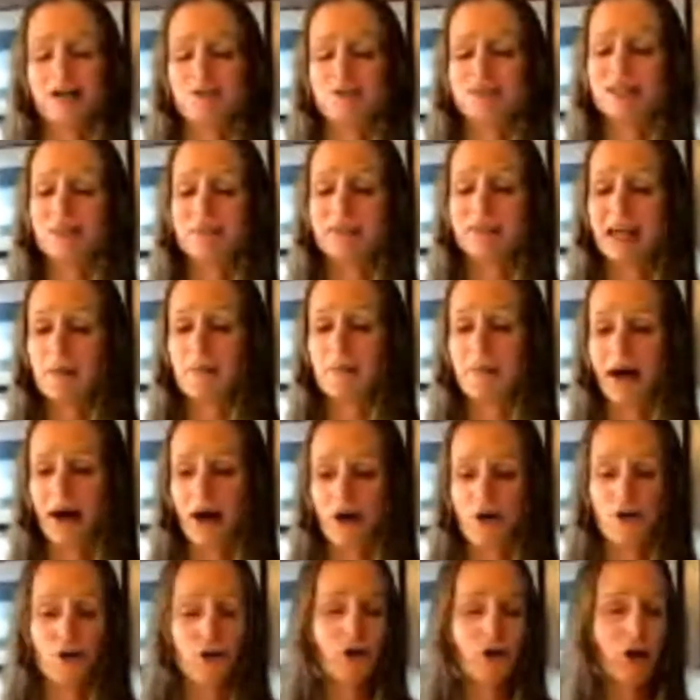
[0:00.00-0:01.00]
Something
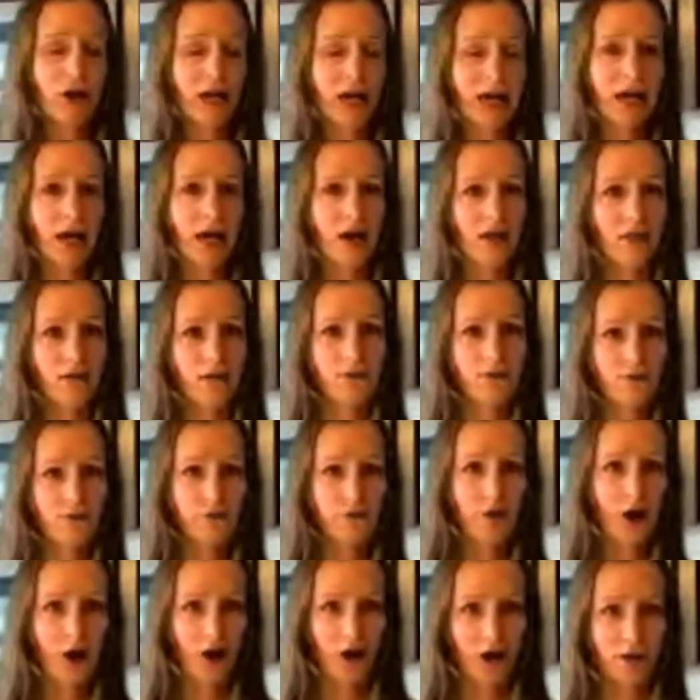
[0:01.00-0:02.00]
about cooking on the
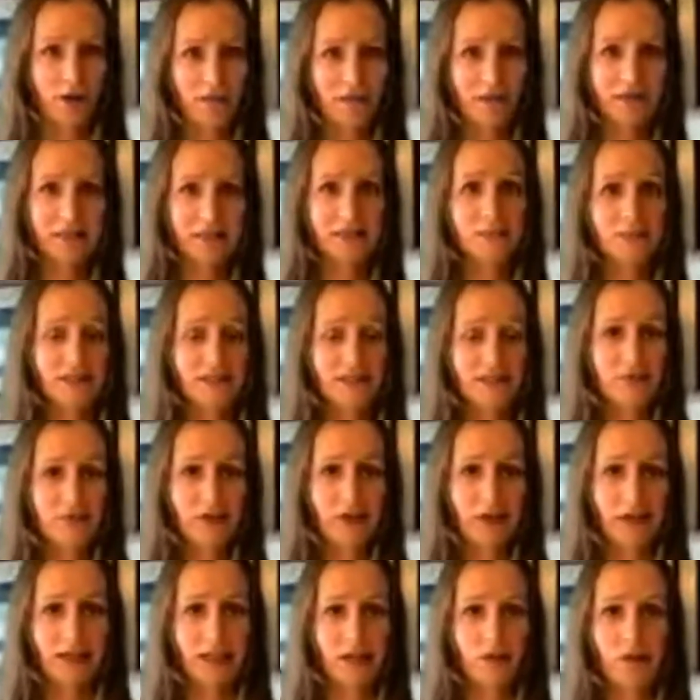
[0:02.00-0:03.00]
farm,
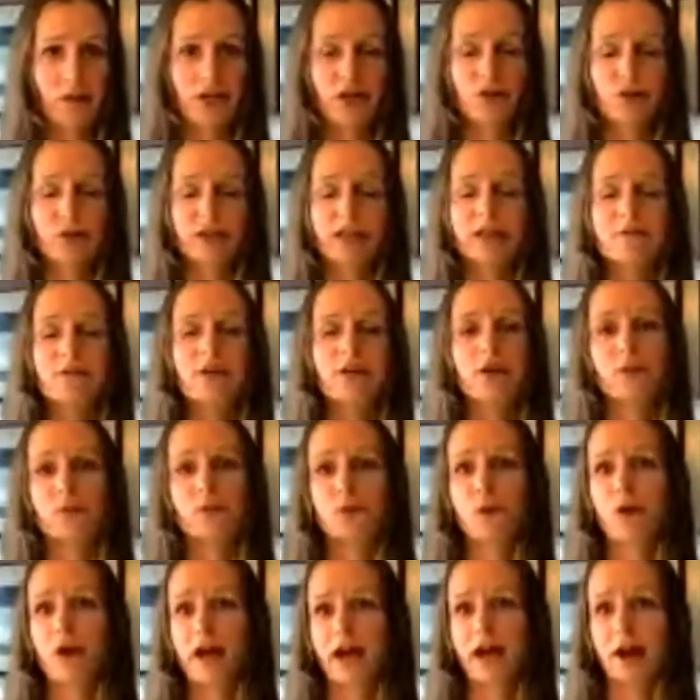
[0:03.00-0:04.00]
specifically when you live in a
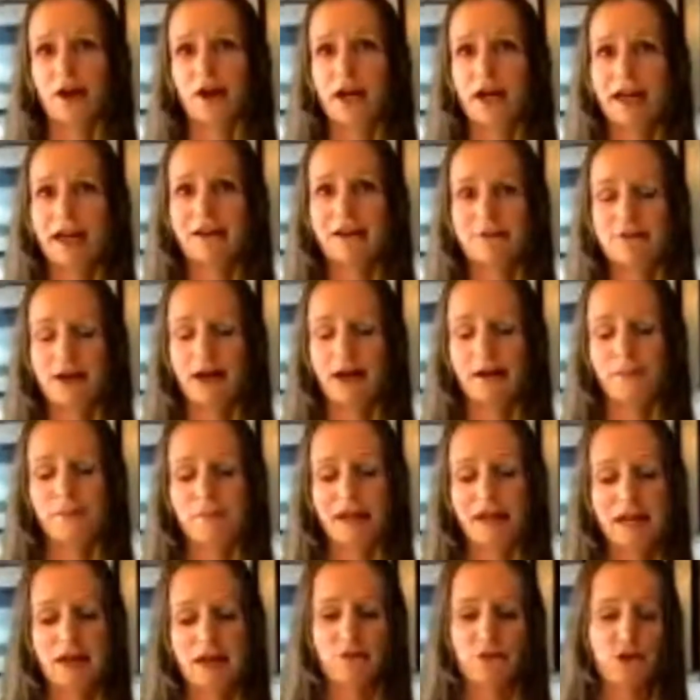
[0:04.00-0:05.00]
rural area,
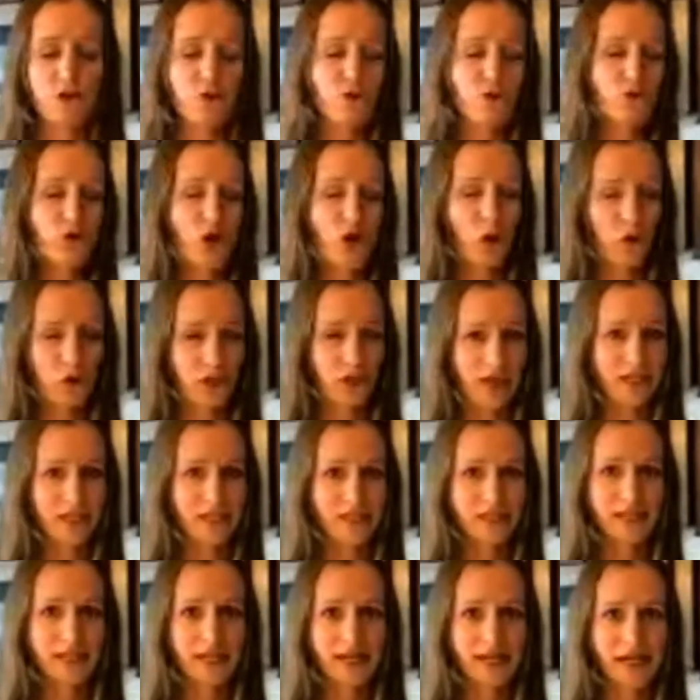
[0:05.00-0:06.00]
many of you know
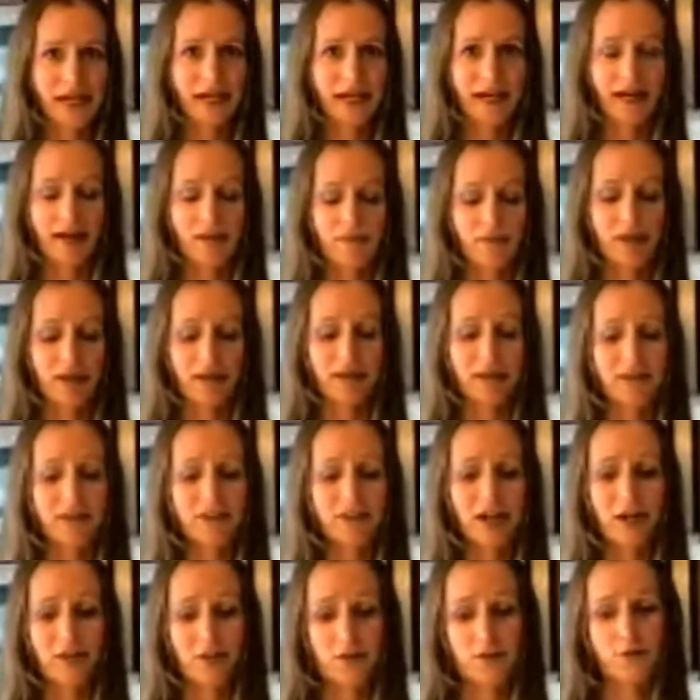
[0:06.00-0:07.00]
this, but
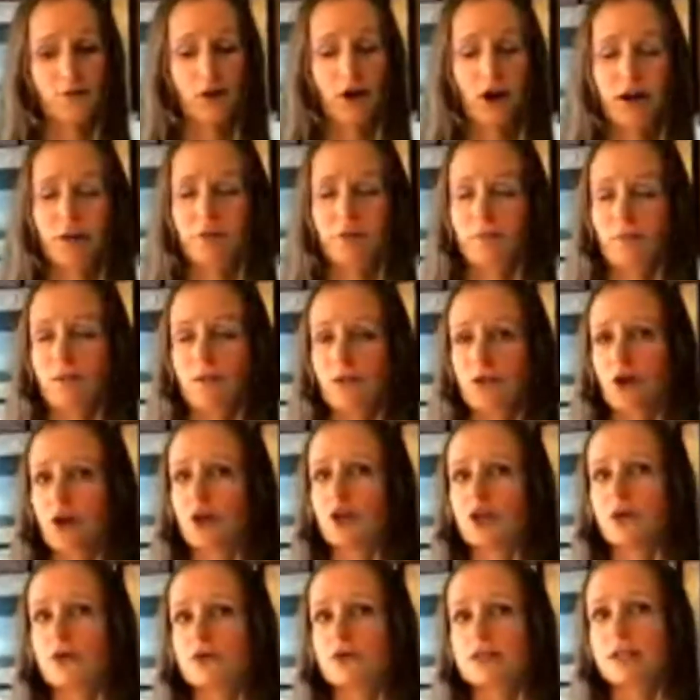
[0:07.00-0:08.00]
living on the farm, the
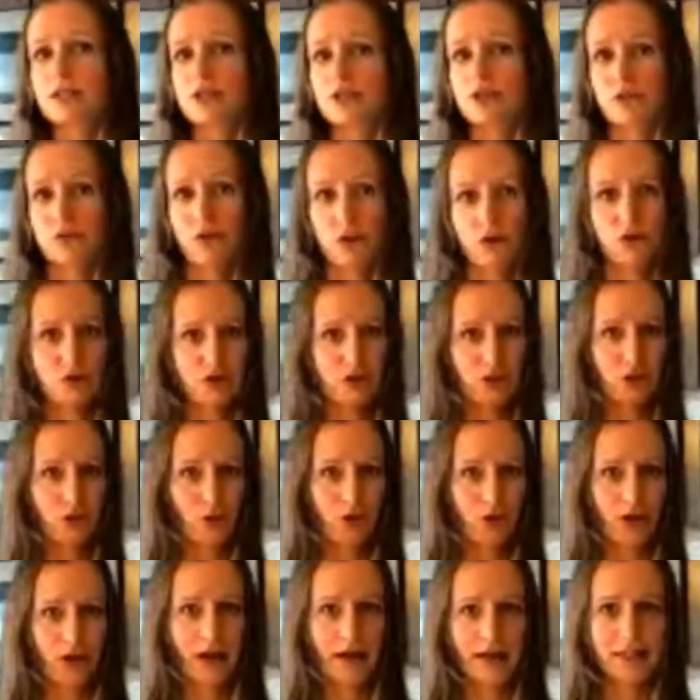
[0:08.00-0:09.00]
closest grocery
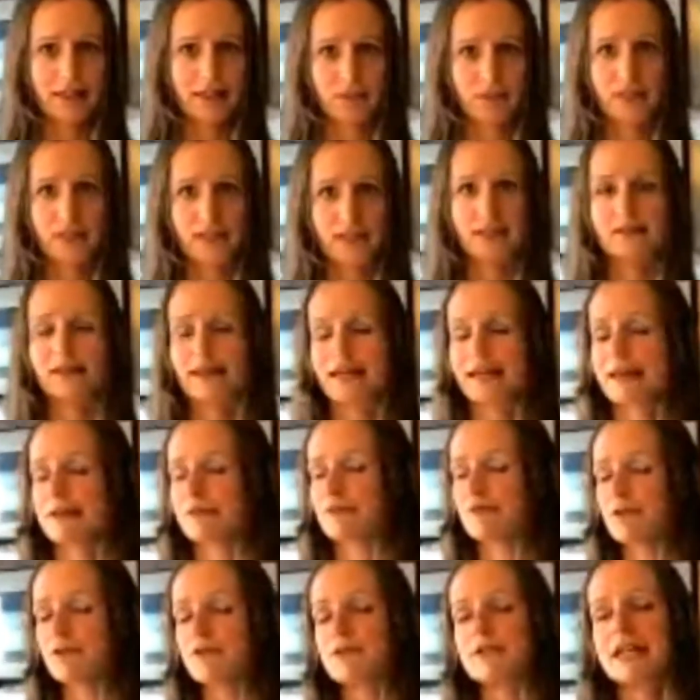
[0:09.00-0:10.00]
store to us was like
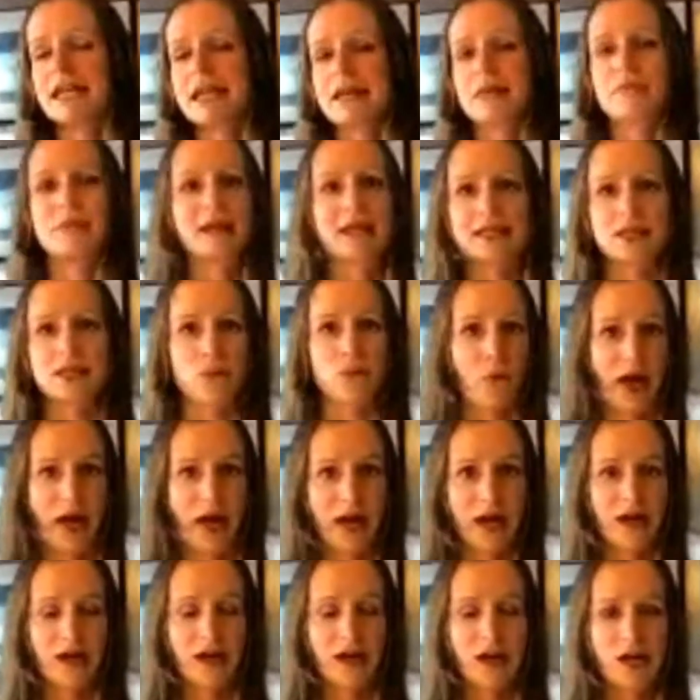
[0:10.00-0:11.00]
15 minutes
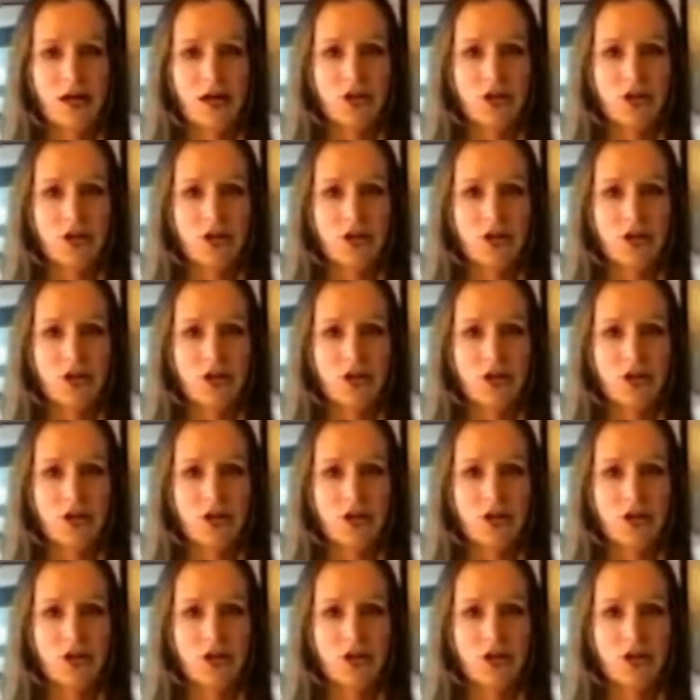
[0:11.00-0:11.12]
away.